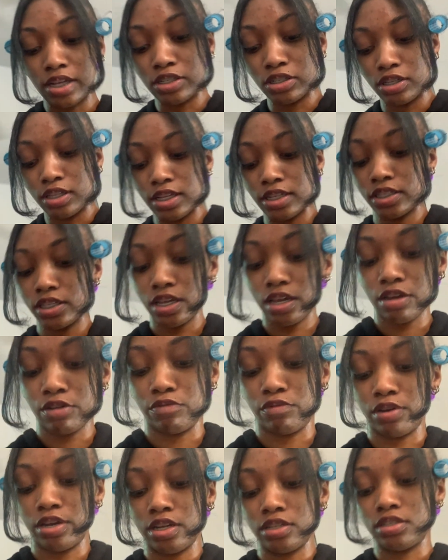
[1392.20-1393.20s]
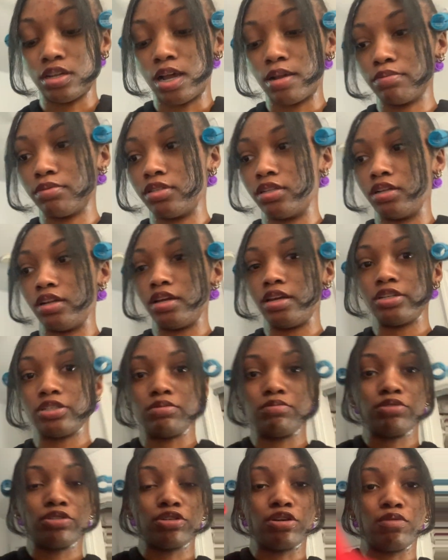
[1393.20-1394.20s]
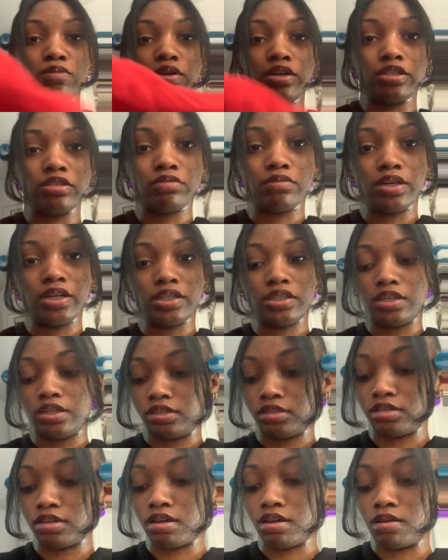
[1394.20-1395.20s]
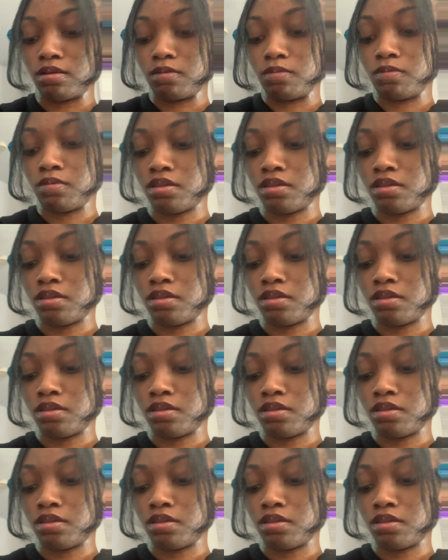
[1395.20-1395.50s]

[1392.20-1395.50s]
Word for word: so they said red tops today, so I'm just gonna wear this red tank top